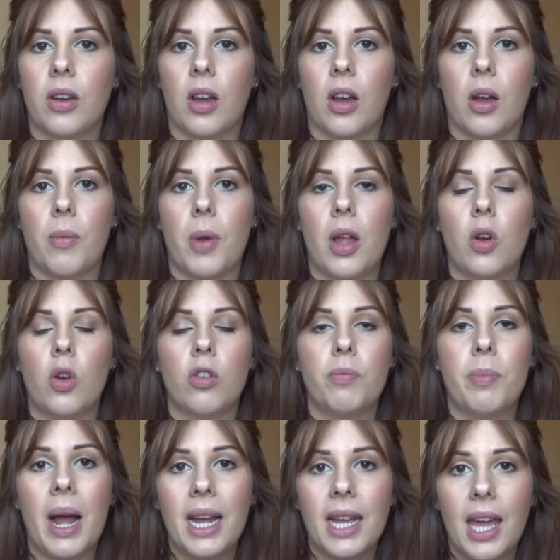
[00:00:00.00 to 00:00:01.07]
um, a lot
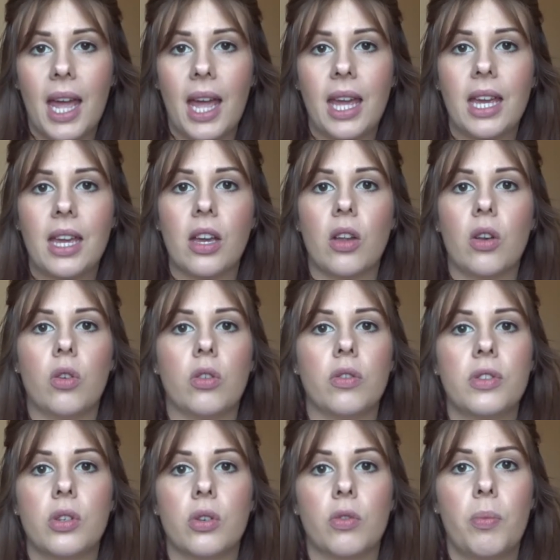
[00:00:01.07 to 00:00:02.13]
of backache, a lot
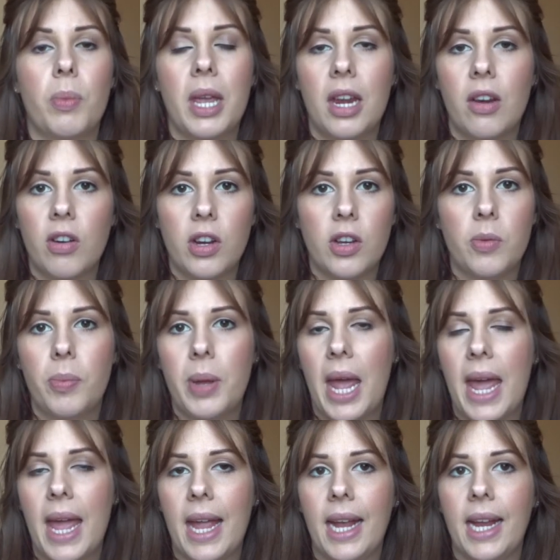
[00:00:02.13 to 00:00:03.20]
of sort of period
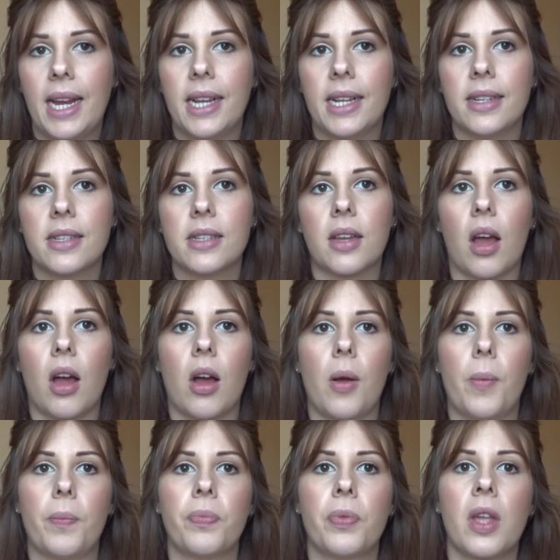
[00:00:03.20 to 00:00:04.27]
pains.
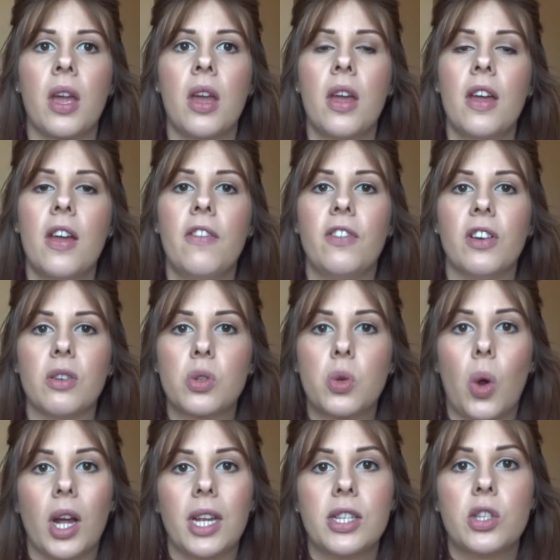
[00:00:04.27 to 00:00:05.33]
Um, feels
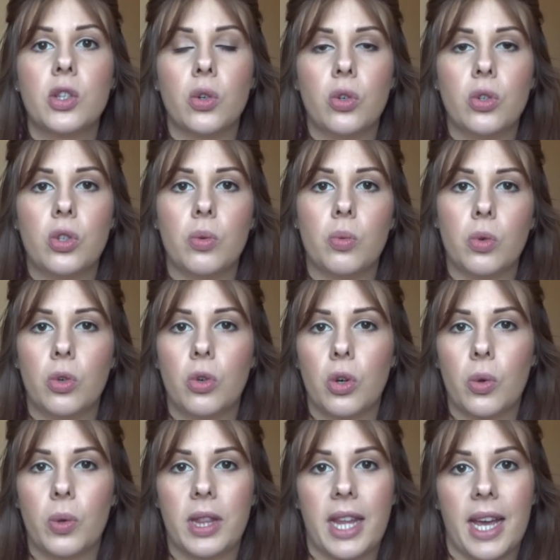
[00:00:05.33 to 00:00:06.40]
quite sore to
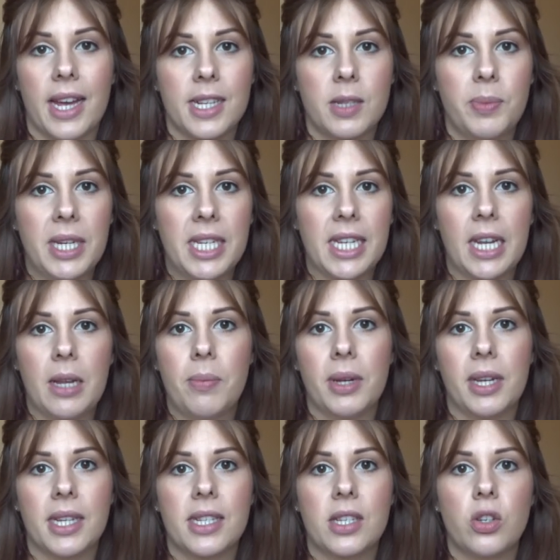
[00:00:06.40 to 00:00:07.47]
walk with the SPD
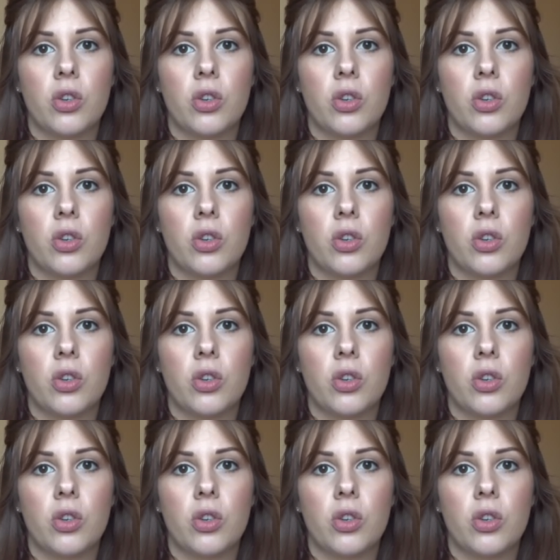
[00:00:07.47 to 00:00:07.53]
but it's